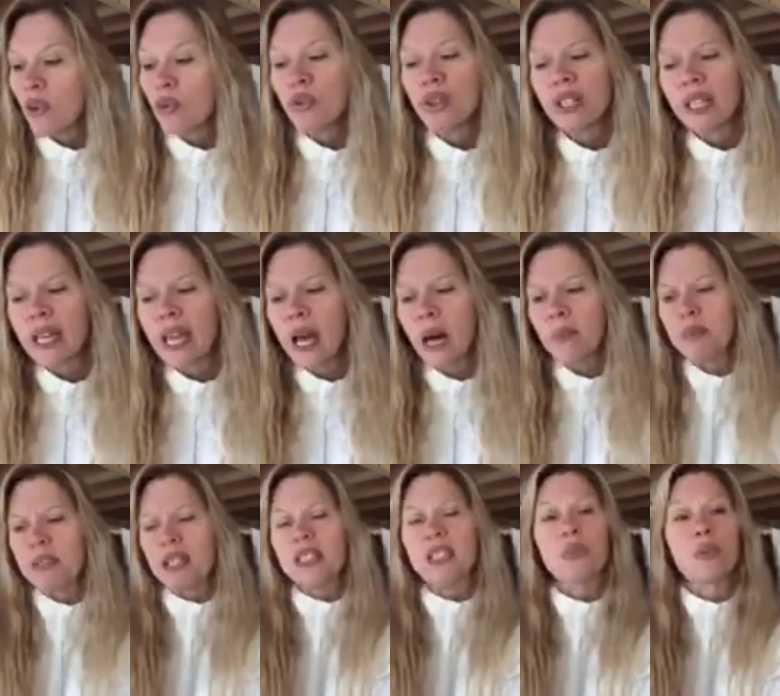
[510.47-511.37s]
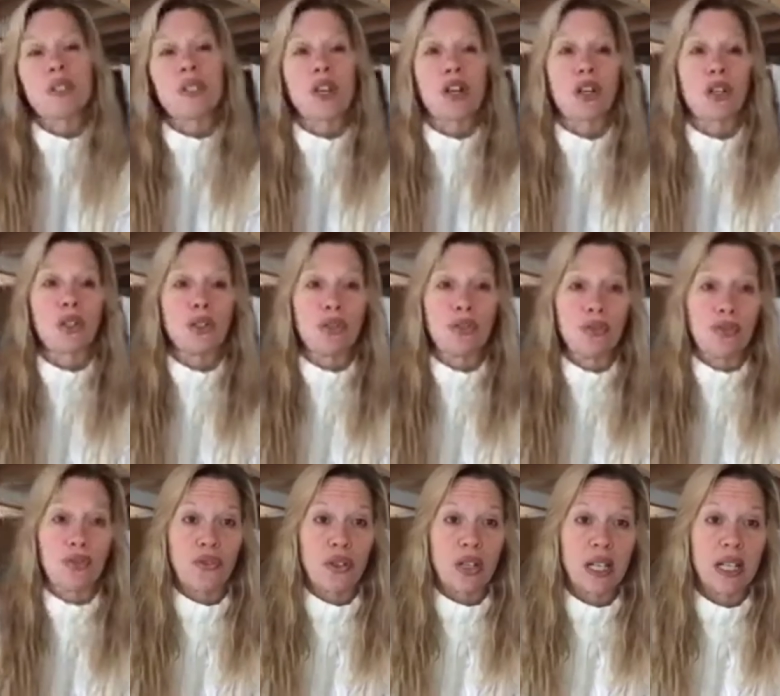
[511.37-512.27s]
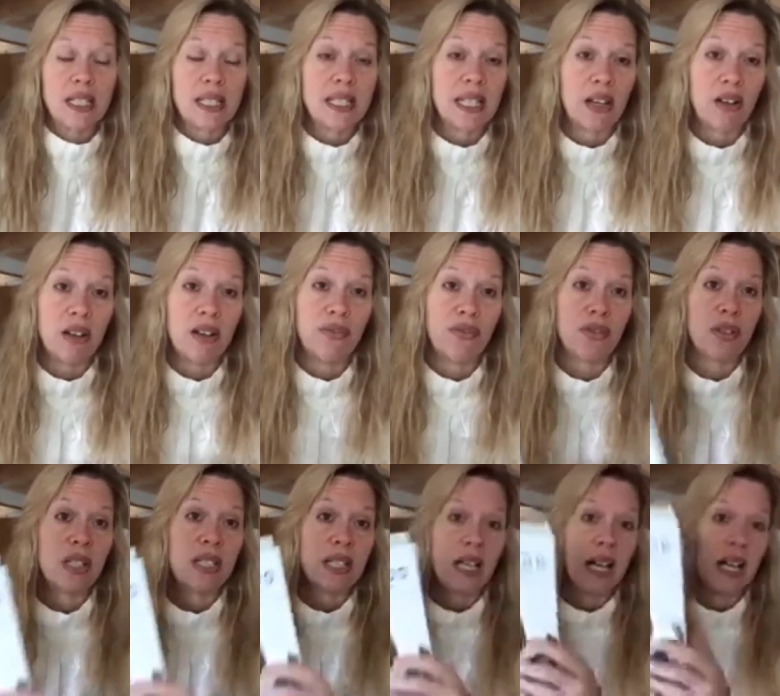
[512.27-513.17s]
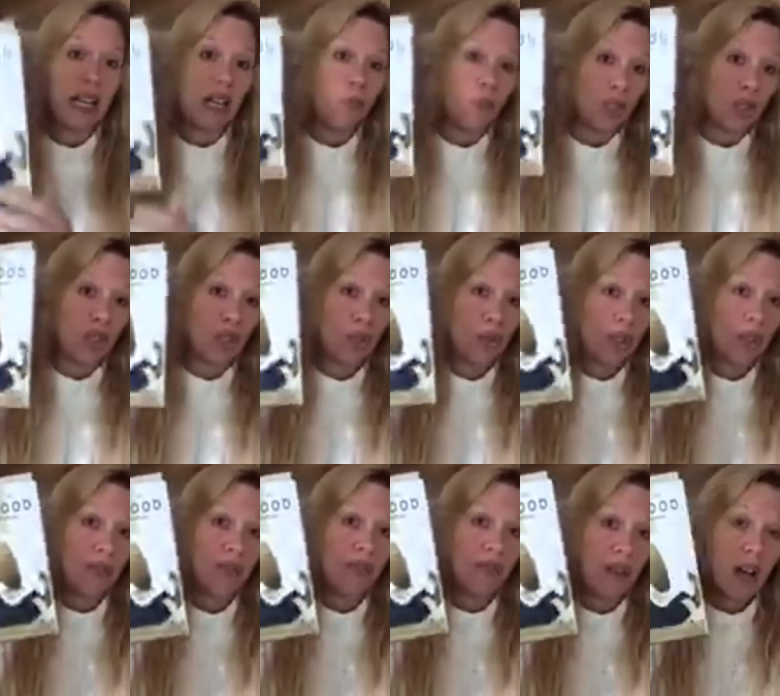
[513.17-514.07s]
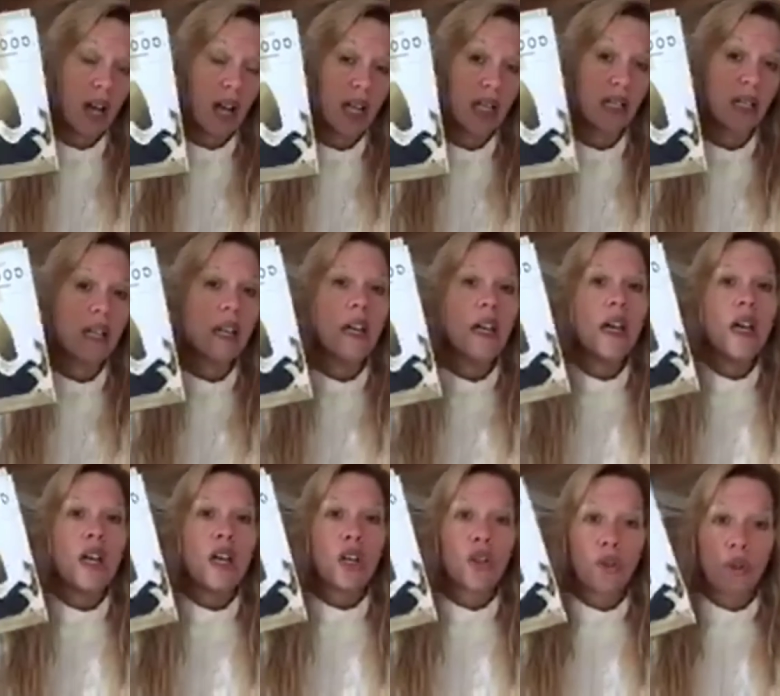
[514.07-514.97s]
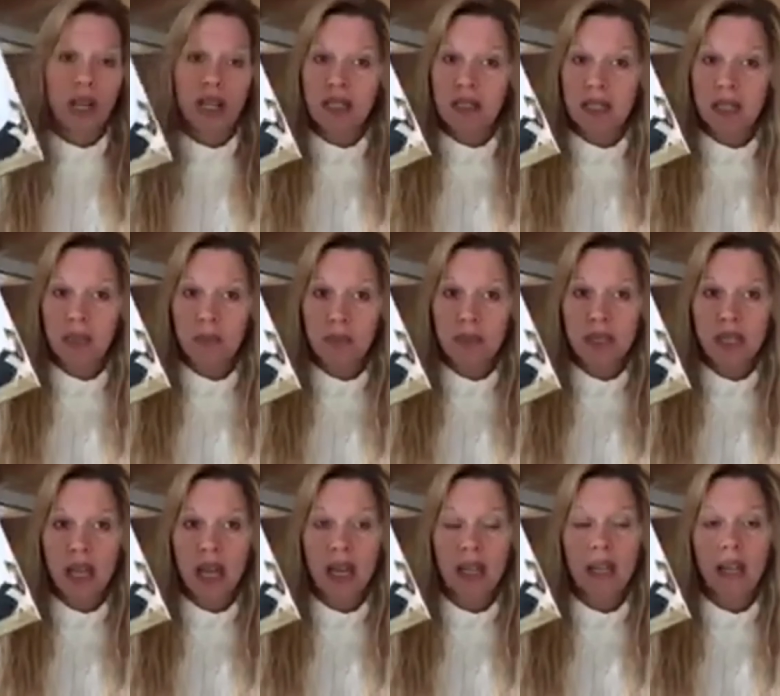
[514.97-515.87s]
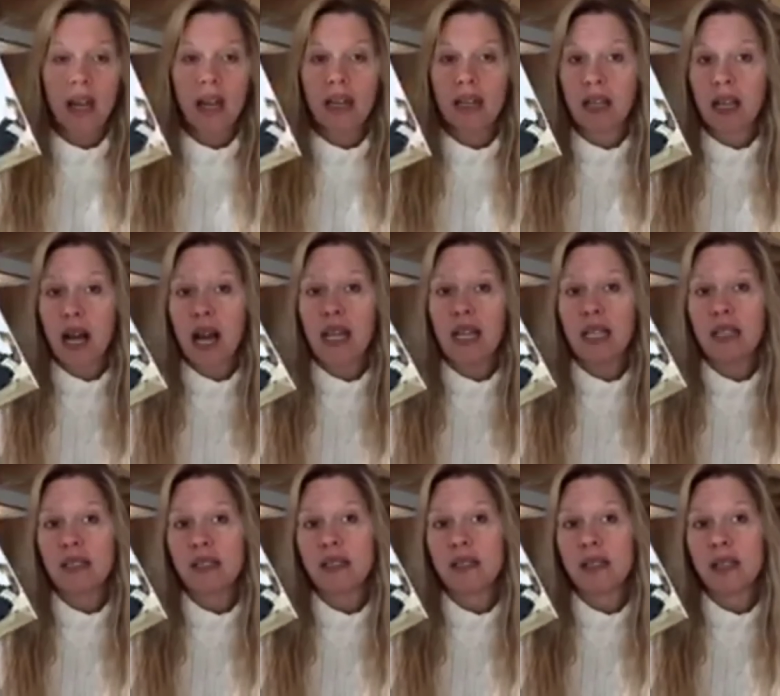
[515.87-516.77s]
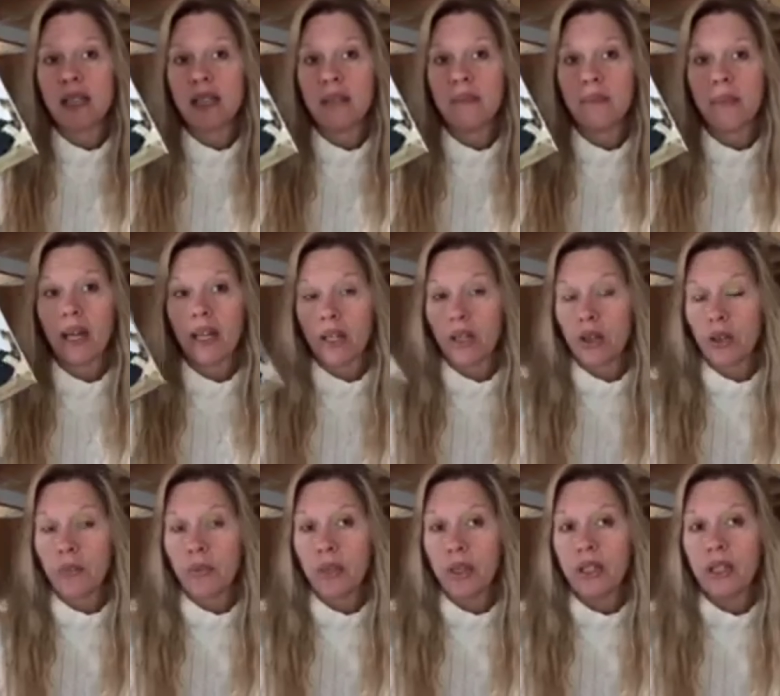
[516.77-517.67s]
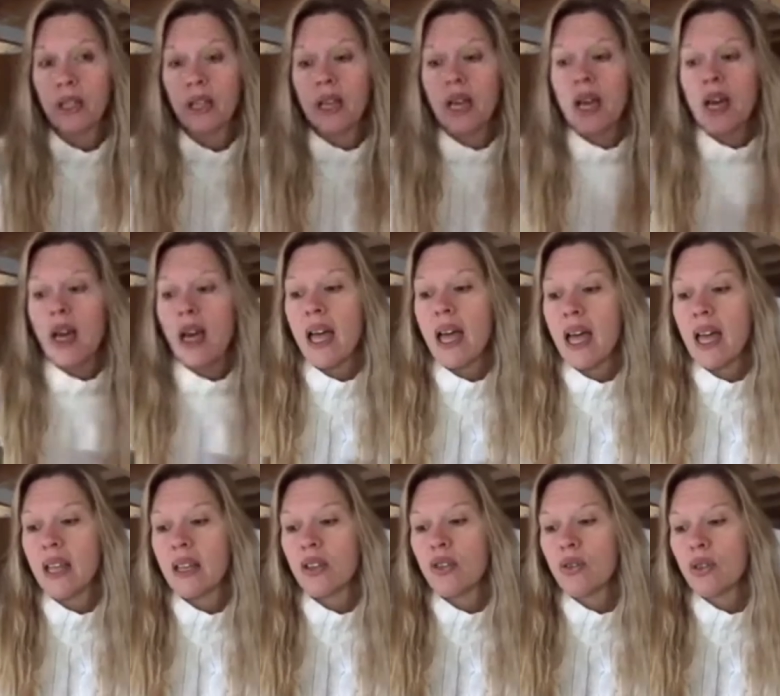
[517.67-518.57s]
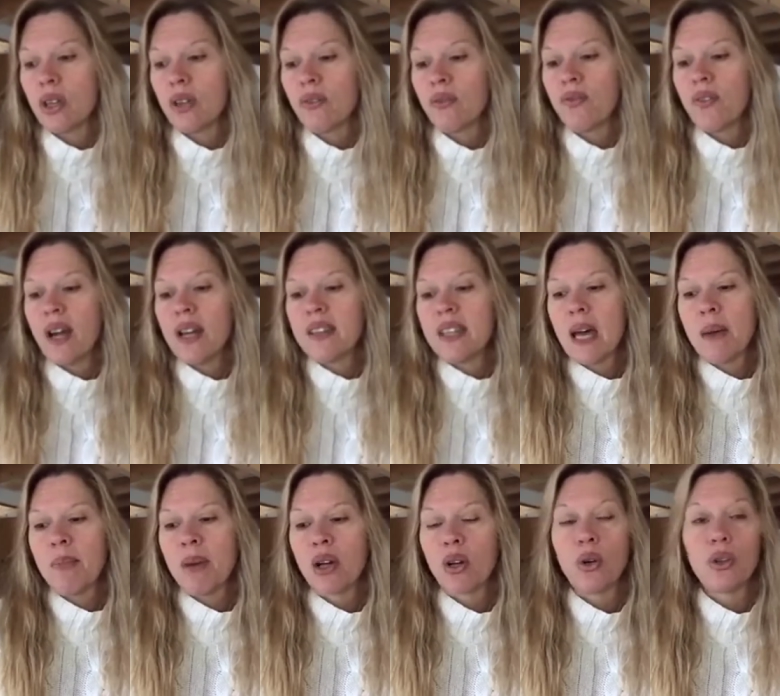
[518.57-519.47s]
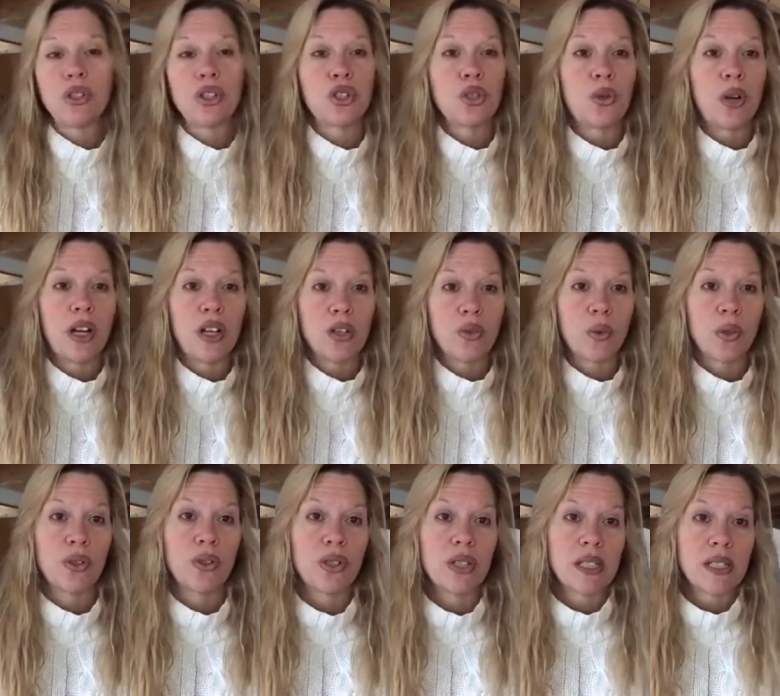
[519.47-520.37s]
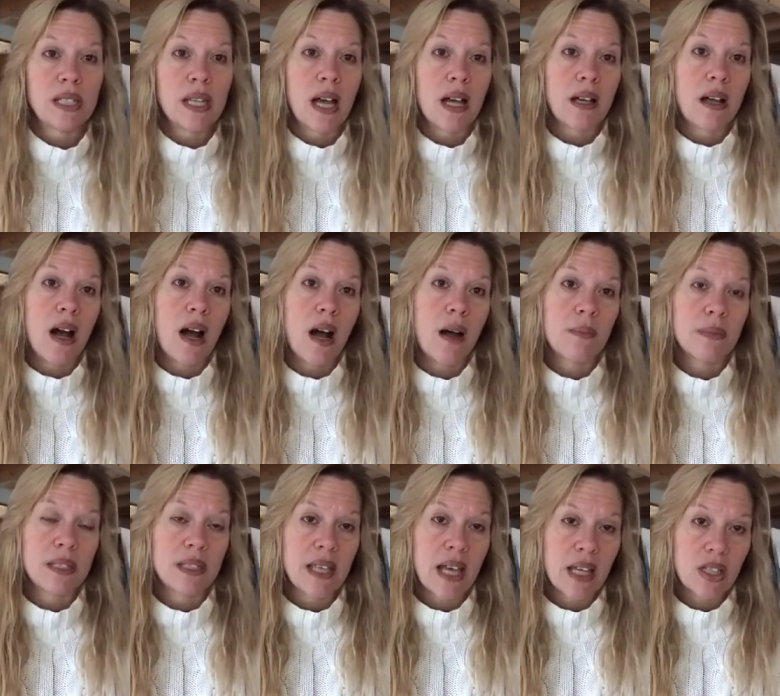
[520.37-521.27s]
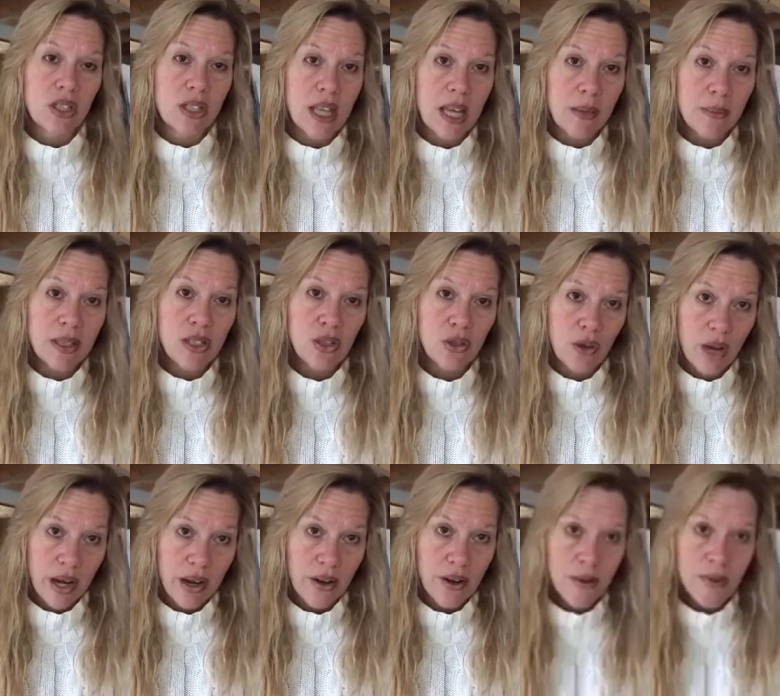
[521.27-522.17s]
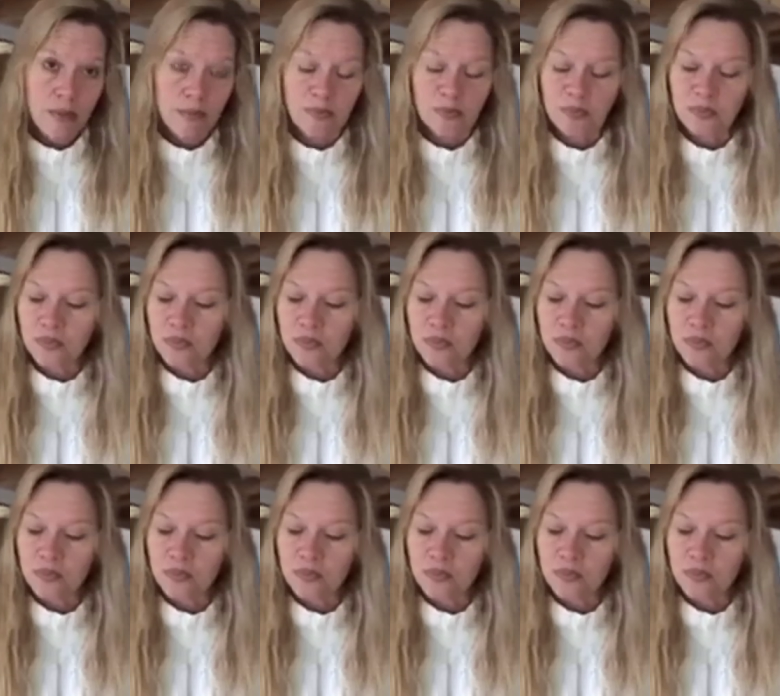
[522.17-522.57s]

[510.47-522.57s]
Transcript: that really helped us was our gluten-free and dairy-free diet, which you can find great tips and, and guidance in my cookbook. And you can find that by going to trayerwilderness.com slash Tammy Trayer.